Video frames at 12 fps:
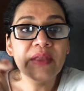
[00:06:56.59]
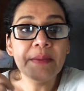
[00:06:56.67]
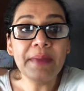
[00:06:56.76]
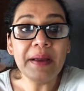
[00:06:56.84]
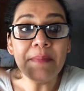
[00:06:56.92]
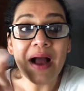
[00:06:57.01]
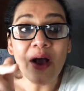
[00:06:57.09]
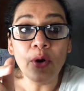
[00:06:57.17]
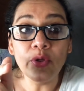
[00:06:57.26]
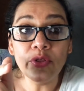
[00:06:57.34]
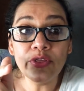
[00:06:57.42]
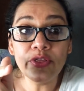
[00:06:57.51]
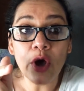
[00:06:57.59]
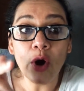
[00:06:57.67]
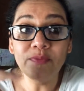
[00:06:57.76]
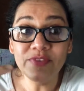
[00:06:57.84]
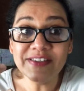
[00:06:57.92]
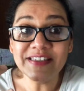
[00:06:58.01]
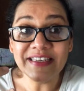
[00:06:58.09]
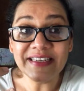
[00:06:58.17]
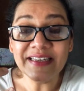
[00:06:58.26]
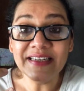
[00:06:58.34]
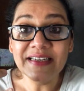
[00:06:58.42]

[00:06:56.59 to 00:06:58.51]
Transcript: My mouth, obviously,